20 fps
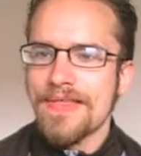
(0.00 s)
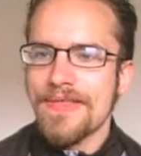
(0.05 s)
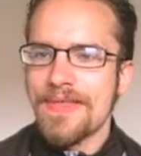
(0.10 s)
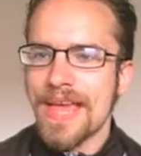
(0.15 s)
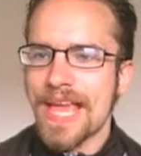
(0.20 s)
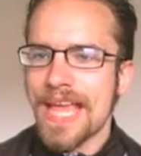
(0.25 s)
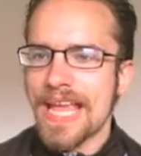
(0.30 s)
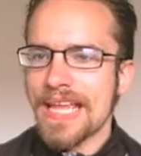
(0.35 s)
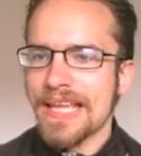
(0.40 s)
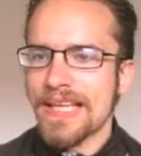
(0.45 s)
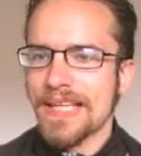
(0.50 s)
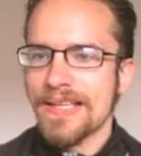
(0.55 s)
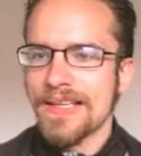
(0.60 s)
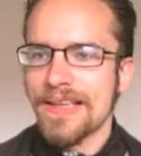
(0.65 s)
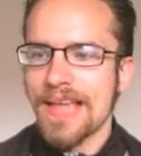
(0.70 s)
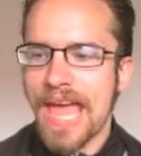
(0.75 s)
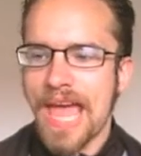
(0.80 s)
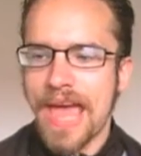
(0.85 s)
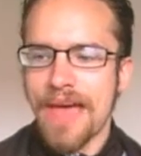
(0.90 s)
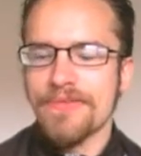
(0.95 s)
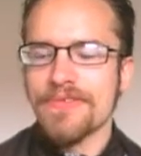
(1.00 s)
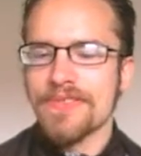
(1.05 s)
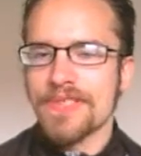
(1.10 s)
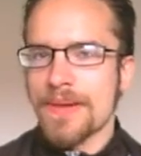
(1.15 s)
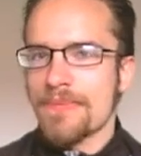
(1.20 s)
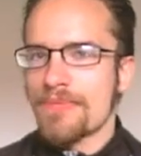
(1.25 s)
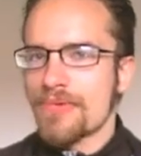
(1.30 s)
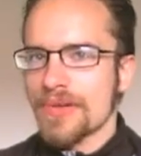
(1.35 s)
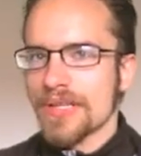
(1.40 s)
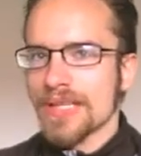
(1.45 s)
they have
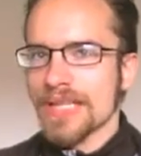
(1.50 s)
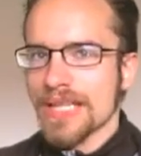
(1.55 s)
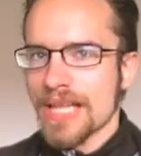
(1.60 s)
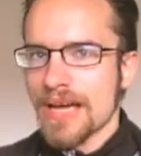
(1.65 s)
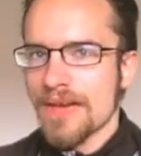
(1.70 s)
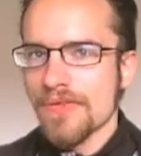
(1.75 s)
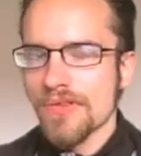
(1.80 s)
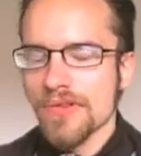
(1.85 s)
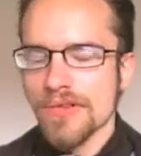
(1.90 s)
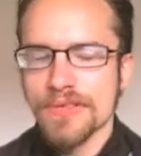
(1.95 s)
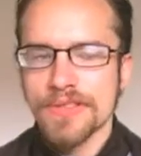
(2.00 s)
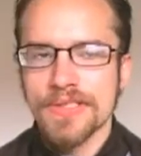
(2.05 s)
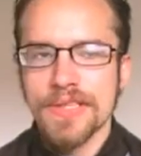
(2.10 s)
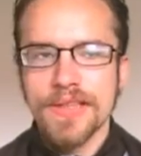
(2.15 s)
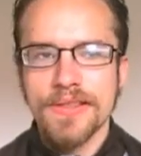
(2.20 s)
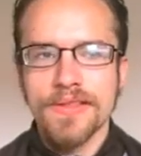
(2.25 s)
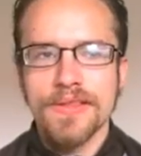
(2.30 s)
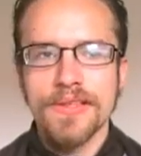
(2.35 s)
separate levels,